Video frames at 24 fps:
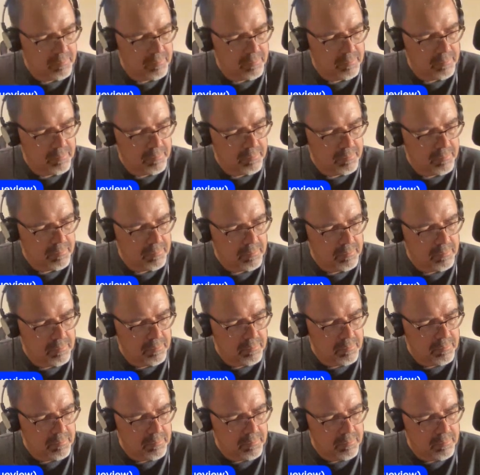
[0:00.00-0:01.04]

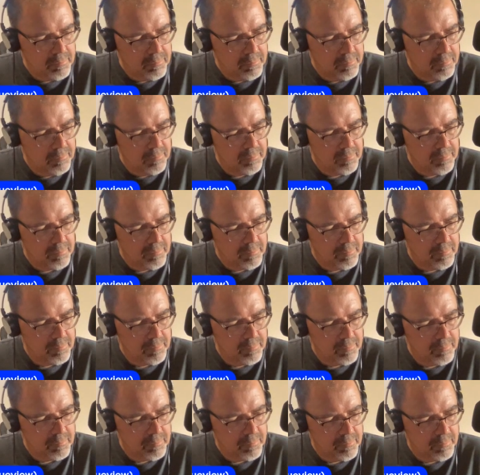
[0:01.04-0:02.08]

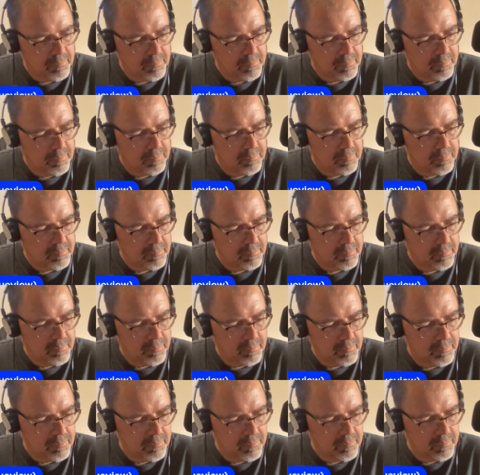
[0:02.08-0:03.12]

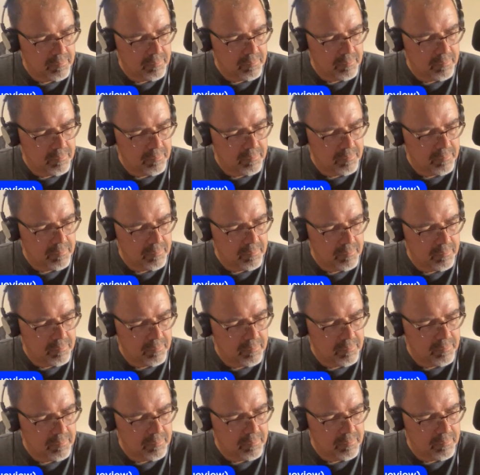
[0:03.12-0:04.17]

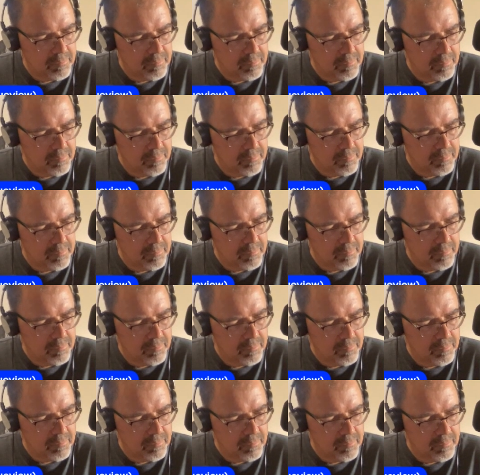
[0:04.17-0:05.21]

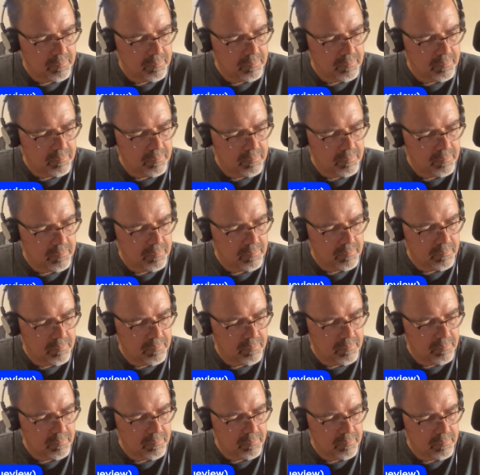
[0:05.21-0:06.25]

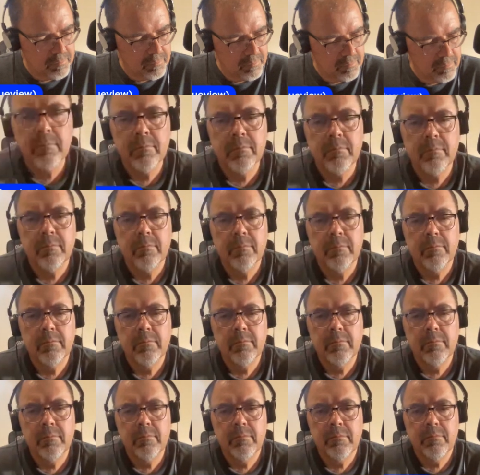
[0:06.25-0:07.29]

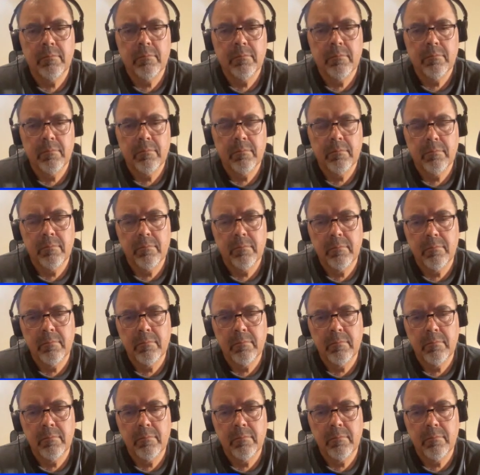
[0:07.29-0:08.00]
No words are spoken by the person on screen.